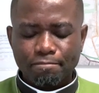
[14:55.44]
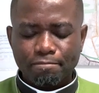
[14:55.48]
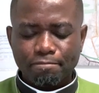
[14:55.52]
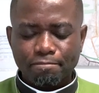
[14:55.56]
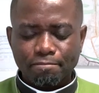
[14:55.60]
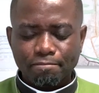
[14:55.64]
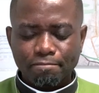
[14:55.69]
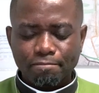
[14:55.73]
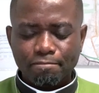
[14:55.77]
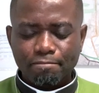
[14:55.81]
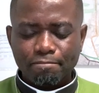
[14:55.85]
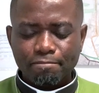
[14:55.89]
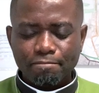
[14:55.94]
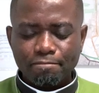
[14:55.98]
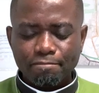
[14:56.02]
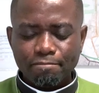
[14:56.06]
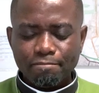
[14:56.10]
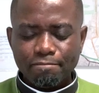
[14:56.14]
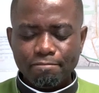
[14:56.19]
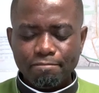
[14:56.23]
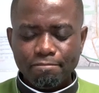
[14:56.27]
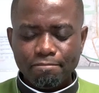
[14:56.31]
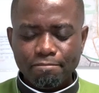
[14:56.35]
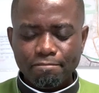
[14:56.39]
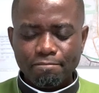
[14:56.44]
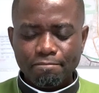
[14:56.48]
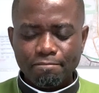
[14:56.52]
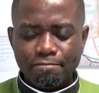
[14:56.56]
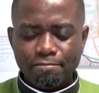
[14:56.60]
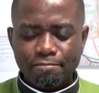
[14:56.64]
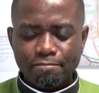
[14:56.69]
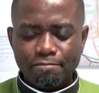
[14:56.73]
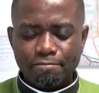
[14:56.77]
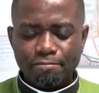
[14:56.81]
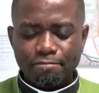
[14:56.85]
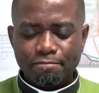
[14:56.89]

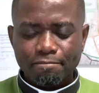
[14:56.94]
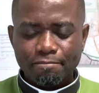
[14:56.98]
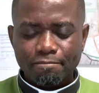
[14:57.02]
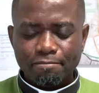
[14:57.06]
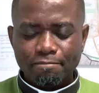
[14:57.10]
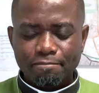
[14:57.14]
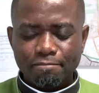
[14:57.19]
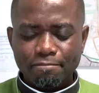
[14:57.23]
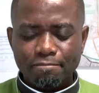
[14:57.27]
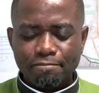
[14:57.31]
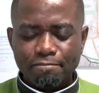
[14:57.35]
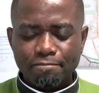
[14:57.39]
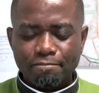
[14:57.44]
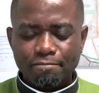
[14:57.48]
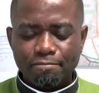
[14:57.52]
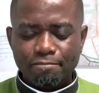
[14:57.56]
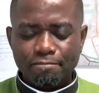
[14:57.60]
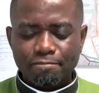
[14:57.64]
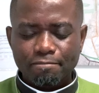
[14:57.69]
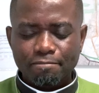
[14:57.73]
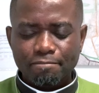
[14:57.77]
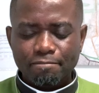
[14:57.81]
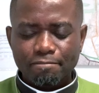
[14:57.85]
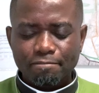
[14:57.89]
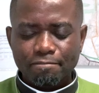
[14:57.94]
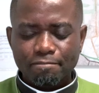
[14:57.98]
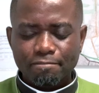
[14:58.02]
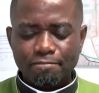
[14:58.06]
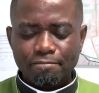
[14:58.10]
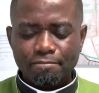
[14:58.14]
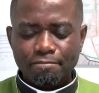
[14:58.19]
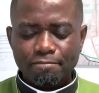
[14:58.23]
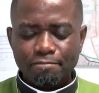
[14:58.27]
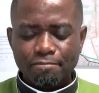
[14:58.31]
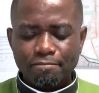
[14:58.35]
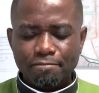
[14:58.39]

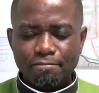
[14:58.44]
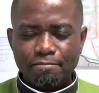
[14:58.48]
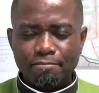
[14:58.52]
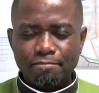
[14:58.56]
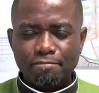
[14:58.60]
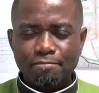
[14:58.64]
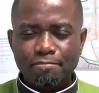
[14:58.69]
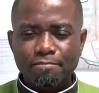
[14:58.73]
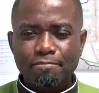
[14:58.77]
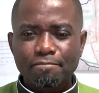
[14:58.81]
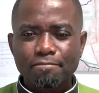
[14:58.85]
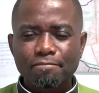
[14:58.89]
Nobody speaks.